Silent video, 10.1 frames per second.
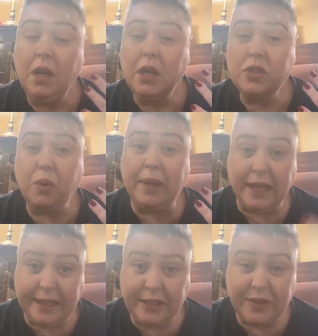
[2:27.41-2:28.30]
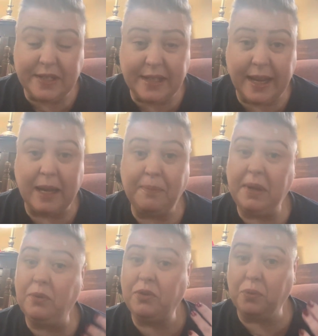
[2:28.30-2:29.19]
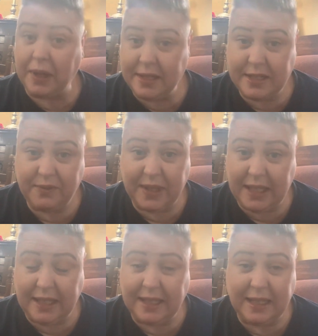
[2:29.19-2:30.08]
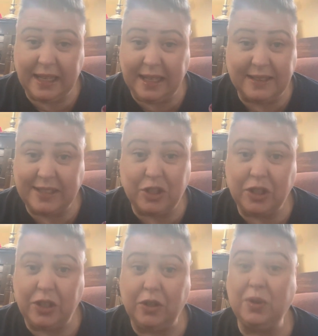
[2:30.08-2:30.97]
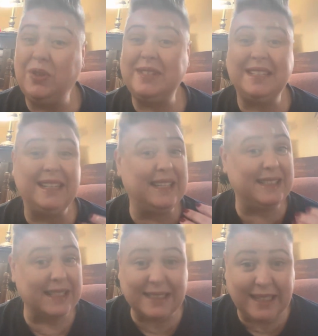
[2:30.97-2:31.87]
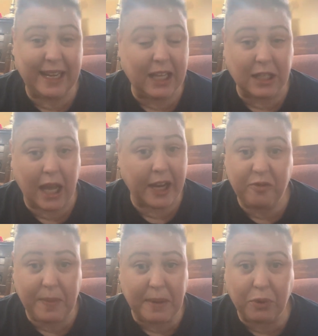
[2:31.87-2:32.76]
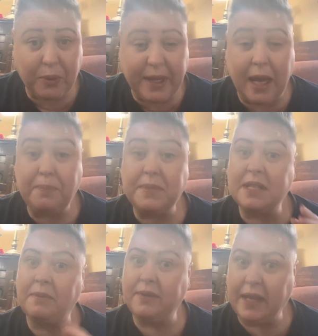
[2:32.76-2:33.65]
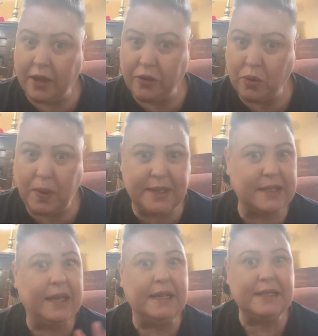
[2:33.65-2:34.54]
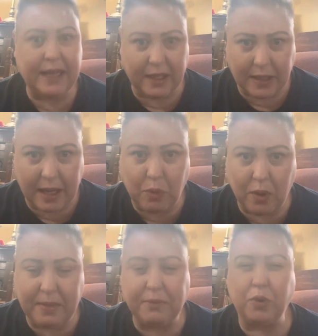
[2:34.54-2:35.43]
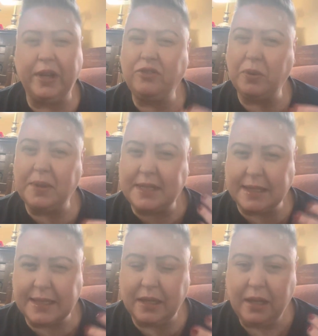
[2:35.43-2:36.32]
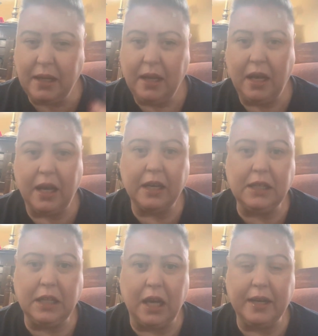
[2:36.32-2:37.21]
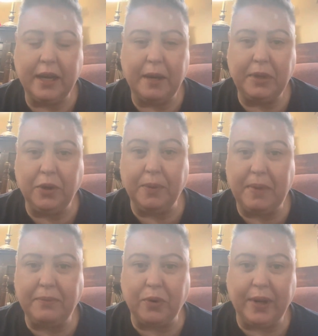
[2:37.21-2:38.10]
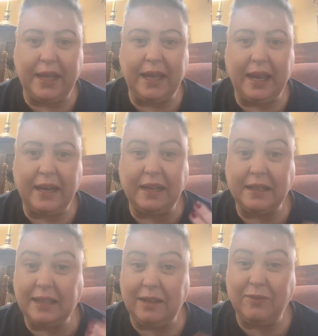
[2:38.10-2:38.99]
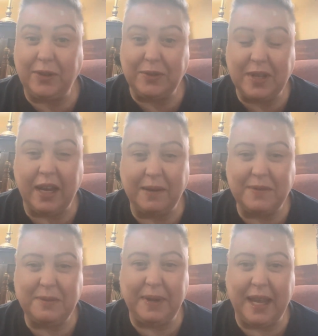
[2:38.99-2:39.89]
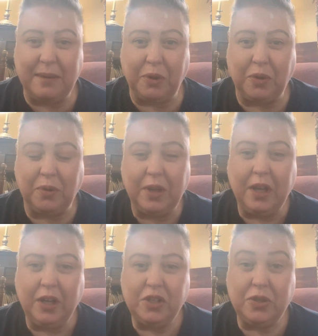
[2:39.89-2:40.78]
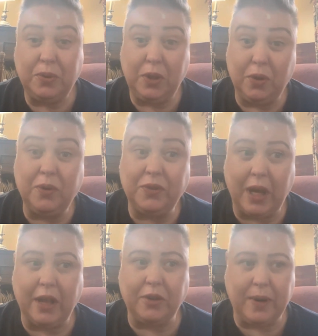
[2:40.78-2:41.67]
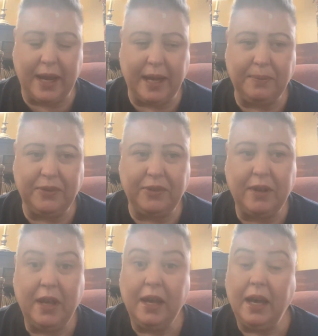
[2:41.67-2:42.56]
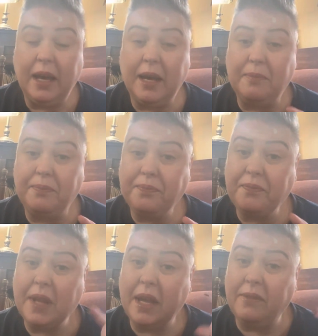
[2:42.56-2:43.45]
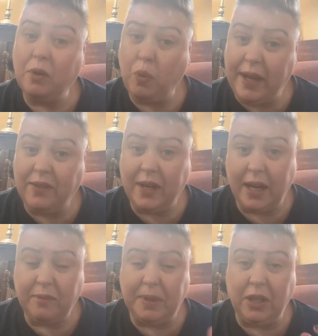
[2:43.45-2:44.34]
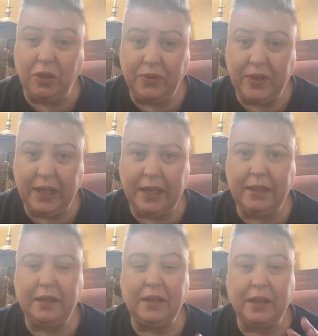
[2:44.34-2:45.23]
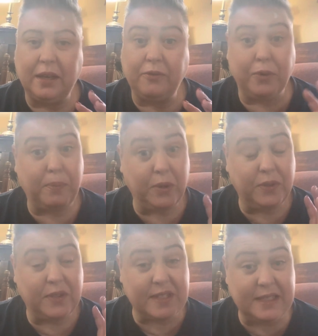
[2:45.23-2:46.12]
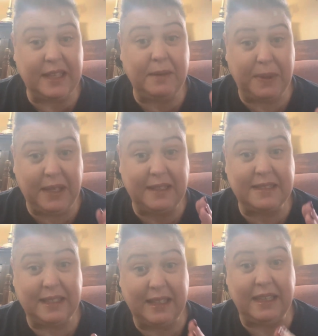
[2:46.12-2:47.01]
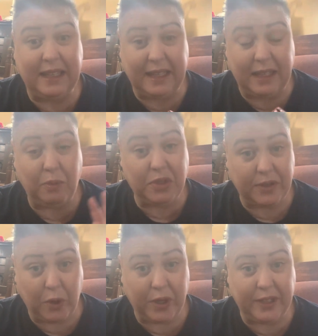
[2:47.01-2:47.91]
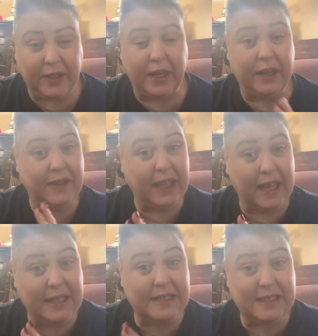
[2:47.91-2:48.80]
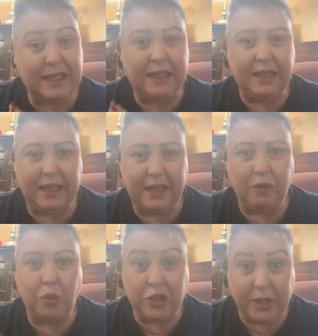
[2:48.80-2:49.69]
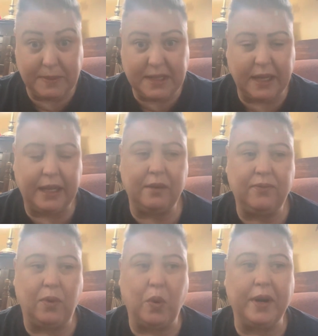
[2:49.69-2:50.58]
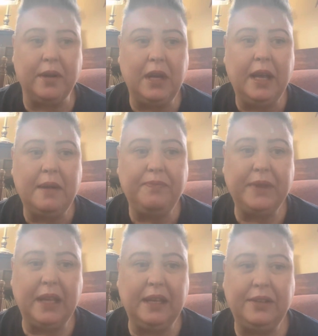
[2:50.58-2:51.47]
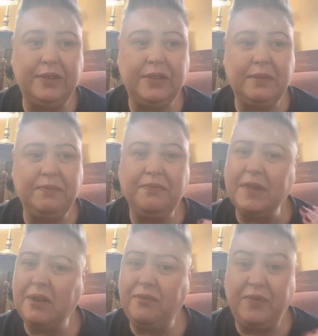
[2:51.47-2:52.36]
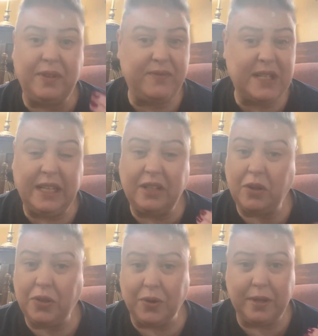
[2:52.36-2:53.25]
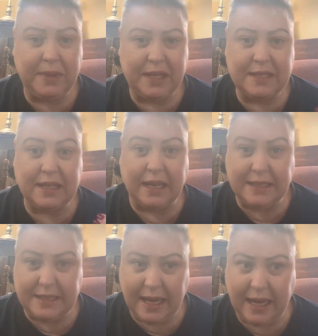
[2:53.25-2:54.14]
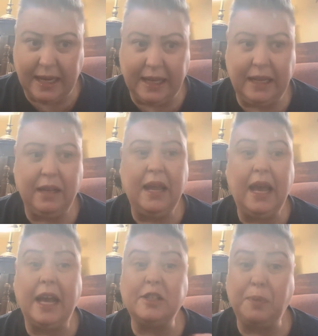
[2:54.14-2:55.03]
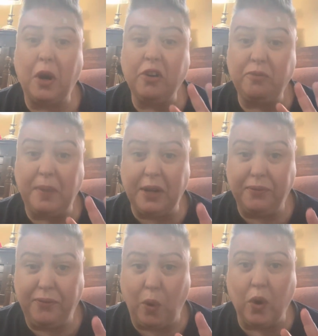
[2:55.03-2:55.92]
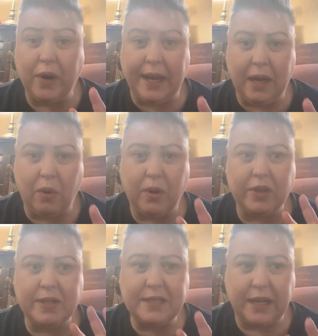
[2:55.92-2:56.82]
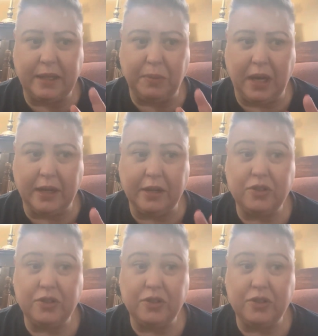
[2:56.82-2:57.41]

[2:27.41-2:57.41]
So I liked this app. It was relatively easy to use. It doesn't take a lot of memory up. Some of the other ones take a lot more memory, so it doesn't clog up your memory, and it leaves you time to be able to use other apps. And the way that I've been using it for both the CPCE, which I've already done, and the NCE, which I'm studying for, is 15 to 30 minutes a day as part of my 4-hour study block.